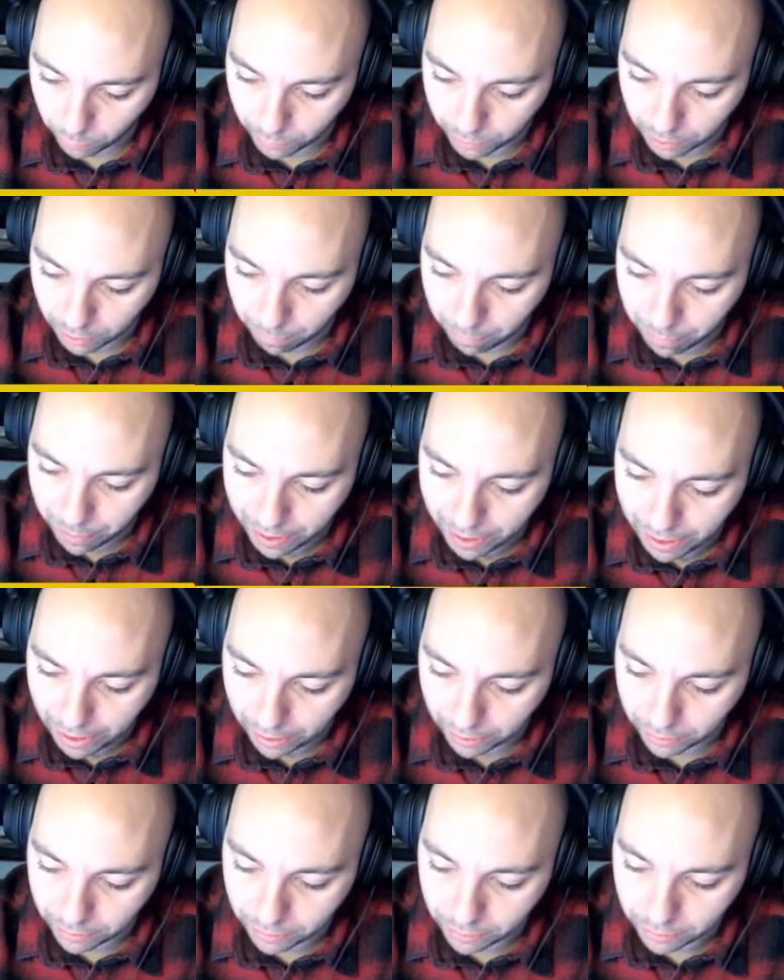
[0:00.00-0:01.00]
when the
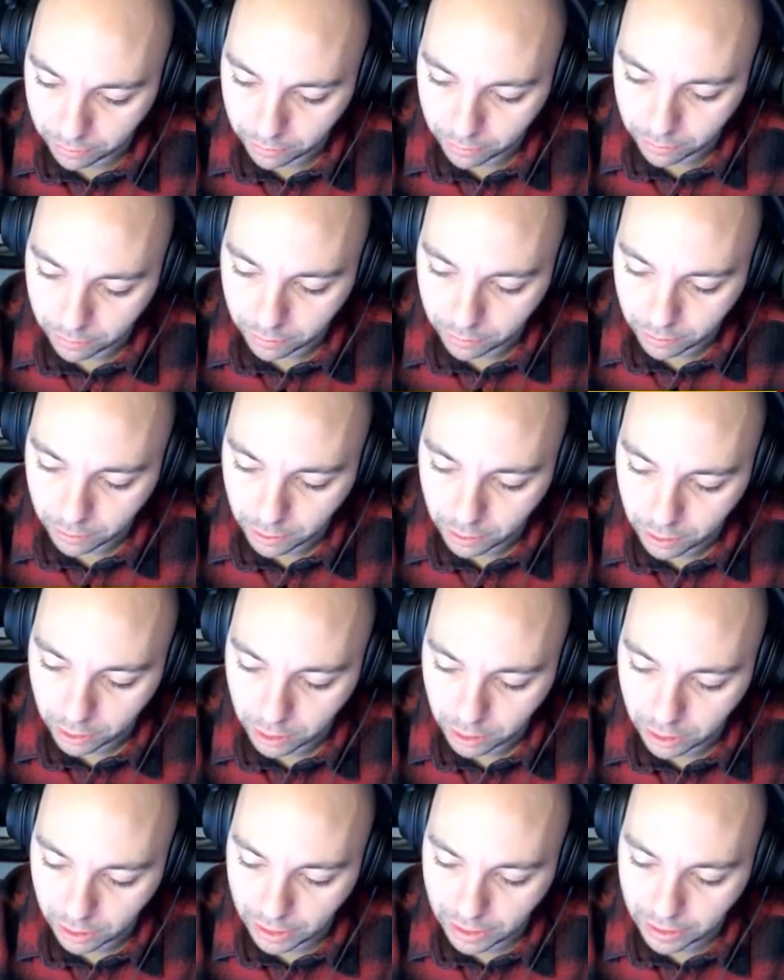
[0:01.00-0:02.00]
pen,
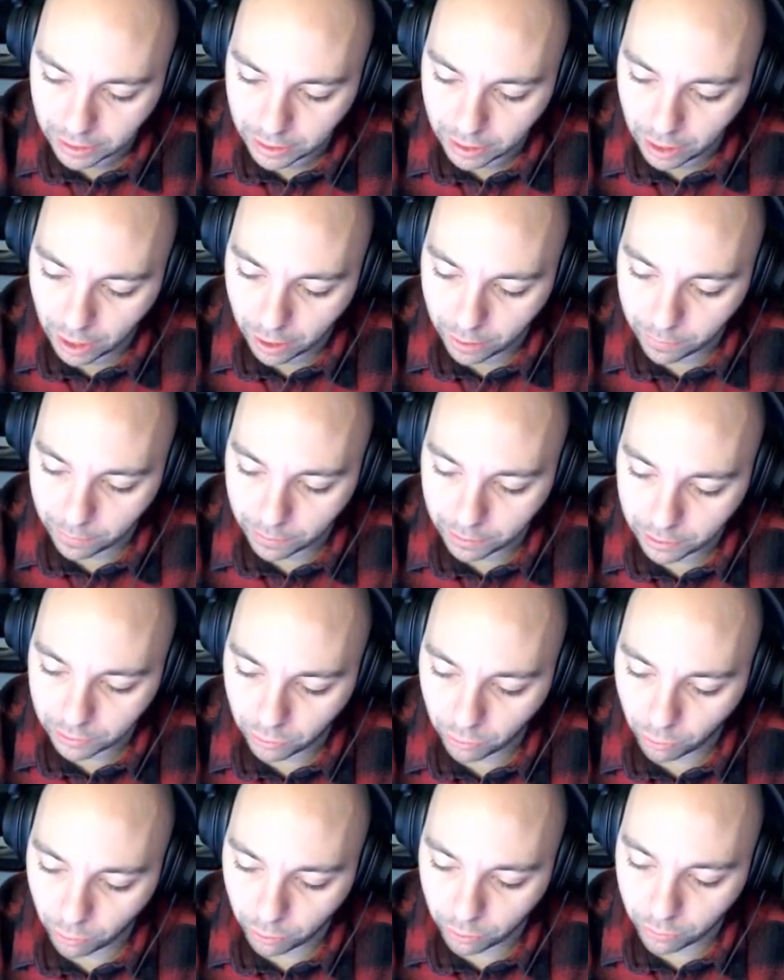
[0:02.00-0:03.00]
you let go and it
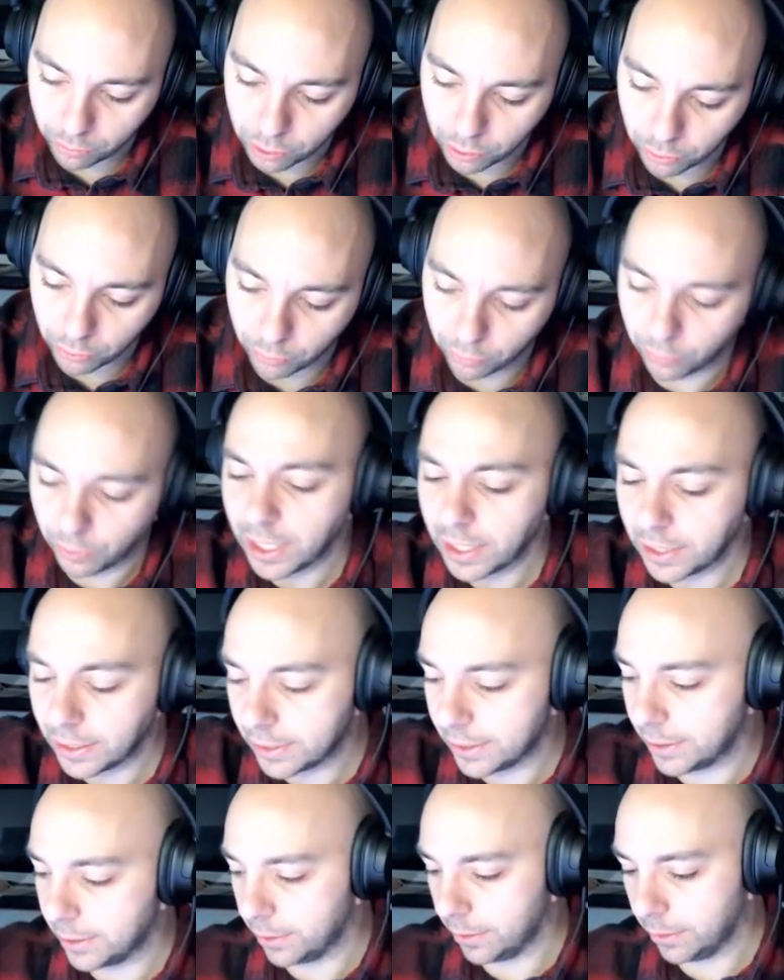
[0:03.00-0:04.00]
sort of just
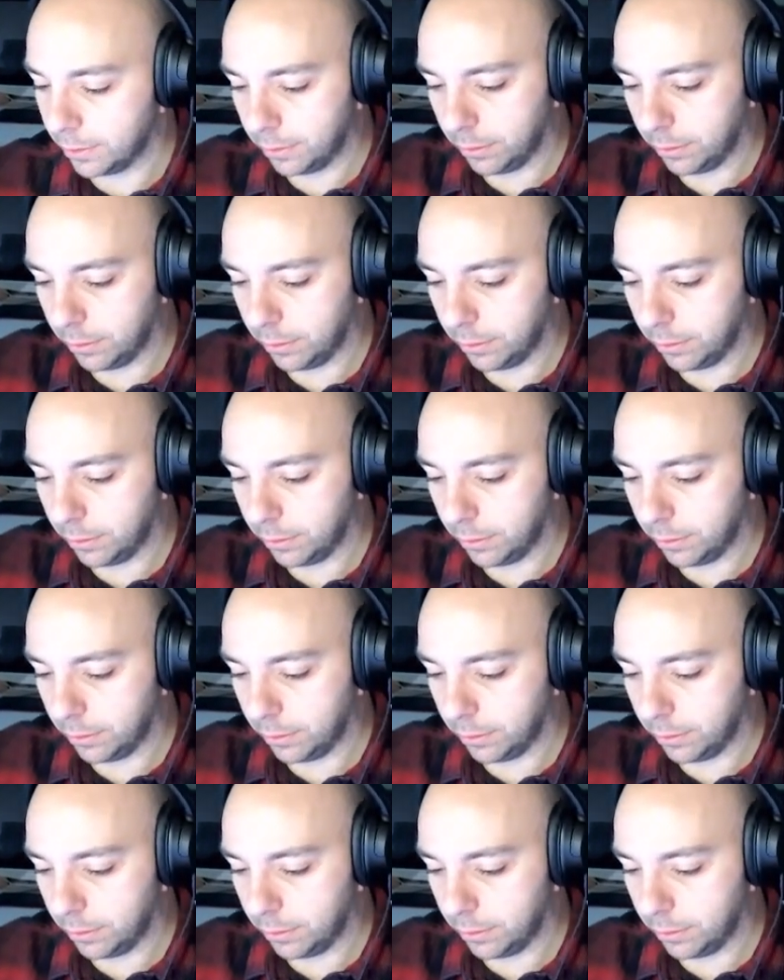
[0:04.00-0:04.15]
flicks.